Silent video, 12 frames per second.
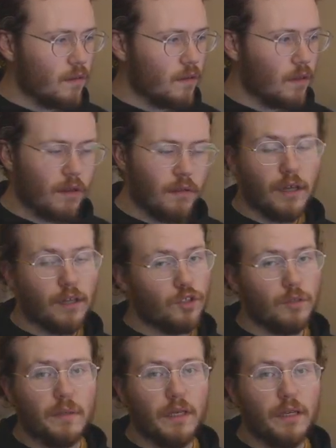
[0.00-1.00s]
that'll
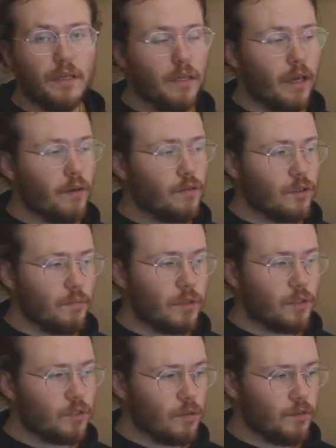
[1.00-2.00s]
just be down to
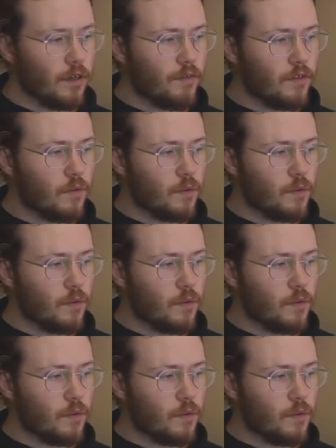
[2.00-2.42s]
personal preference,